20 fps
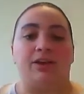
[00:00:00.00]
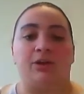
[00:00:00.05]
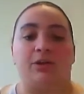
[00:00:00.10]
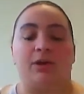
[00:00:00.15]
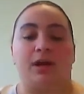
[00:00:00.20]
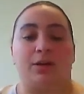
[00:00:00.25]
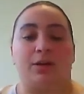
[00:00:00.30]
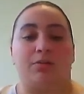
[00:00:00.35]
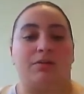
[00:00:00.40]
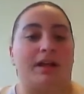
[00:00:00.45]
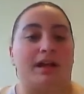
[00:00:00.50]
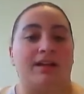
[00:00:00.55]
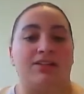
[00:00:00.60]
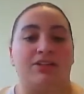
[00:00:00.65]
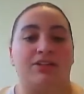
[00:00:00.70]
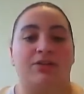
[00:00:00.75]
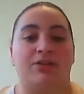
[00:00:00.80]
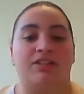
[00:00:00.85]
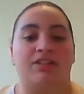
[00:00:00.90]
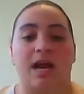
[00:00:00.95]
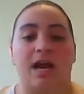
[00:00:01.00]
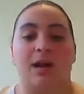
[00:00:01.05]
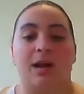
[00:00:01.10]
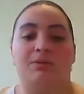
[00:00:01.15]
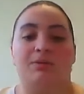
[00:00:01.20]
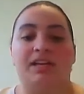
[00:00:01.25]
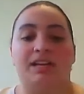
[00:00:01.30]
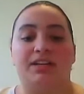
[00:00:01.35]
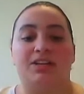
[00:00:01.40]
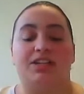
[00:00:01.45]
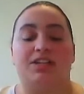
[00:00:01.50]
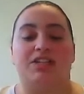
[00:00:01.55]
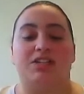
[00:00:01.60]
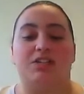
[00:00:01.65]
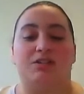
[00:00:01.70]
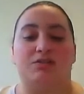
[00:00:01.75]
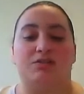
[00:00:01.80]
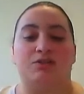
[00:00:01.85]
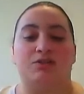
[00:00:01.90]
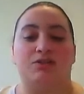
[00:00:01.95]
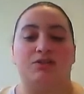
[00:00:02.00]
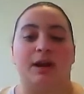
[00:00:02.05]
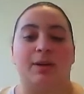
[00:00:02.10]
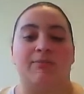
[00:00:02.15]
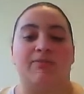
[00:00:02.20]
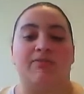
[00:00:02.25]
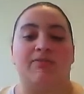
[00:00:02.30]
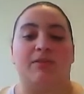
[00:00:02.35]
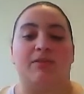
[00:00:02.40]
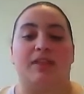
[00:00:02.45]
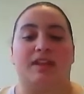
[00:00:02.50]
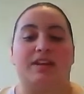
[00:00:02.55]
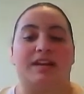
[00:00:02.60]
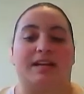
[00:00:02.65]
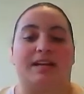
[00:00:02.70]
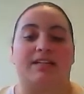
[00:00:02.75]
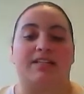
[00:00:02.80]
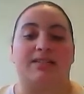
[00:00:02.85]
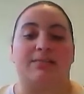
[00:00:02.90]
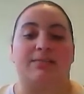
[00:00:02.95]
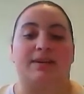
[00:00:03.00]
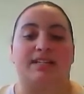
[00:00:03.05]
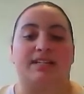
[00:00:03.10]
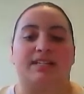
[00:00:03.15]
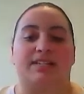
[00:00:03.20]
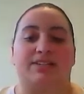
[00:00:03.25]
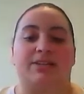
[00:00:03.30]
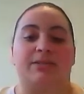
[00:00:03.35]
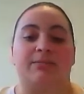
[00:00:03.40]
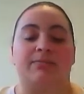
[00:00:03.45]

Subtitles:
You can apply as soon as applications drop for the next semester.